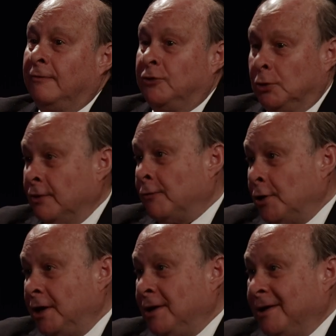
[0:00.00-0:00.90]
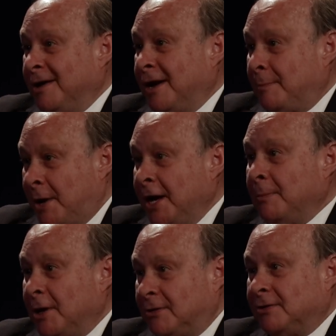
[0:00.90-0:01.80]
delivery. But the
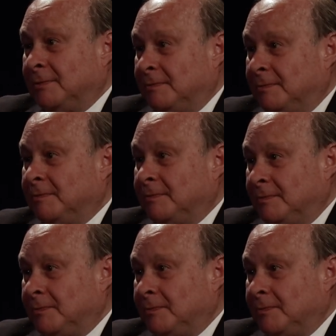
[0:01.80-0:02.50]
single payer